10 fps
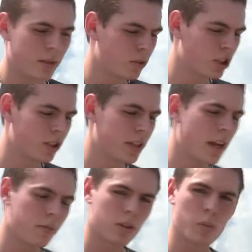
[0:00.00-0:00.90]
them just
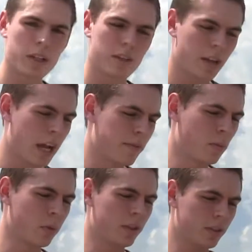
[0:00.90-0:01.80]
yet. I'm going to wait till I have the
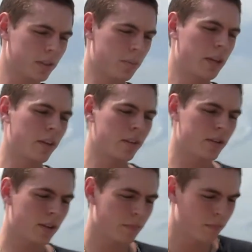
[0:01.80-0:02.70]
wheels and bearings
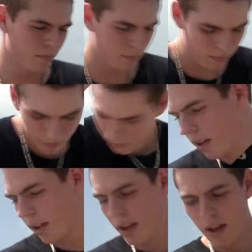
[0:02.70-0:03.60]
on.
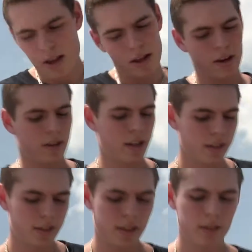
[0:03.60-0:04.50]

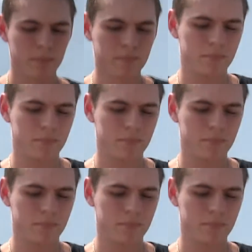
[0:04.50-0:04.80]
Next thing,